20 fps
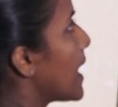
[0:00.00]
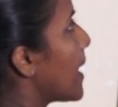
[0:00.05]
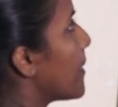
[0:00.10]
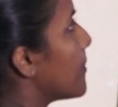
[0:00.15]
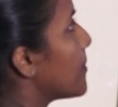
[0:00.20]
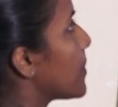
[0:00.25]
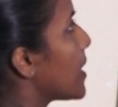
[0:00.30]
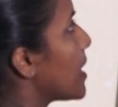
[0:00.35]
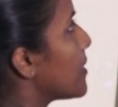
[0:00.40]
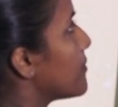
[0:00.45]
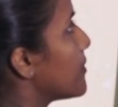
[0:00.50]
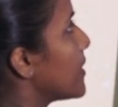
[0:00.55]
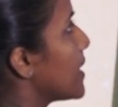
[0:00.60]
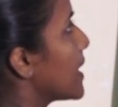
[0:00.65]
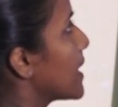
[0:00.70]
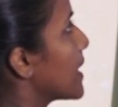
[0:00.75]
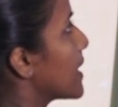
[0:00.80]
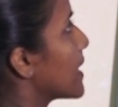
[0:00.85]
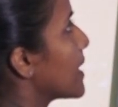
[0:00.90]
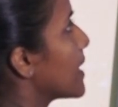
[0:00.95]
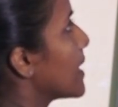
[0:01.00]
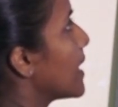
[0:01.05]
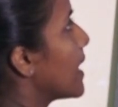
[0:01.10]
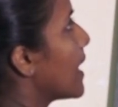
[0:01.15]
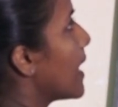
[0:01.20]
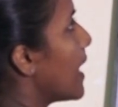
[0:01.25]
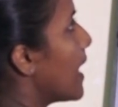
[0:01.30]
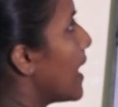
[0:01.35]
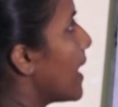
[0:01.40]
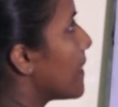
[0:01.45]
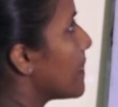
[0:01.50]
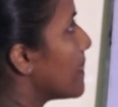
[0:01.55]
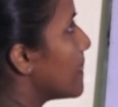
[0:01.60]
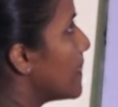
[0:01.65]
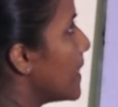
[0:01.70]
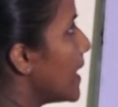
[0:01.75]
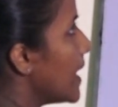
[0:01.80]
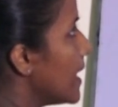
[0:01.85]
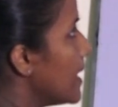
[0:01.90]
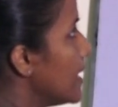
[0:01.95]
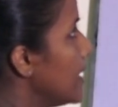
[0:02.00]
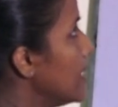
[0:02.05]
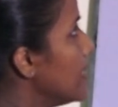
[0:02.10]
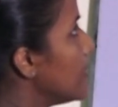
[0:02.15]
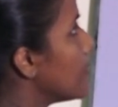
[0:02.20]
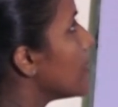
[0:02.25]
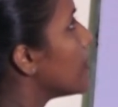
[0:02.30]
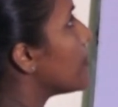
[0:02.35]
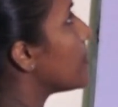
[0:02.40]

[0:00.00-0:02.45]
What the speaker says: imparfait and then the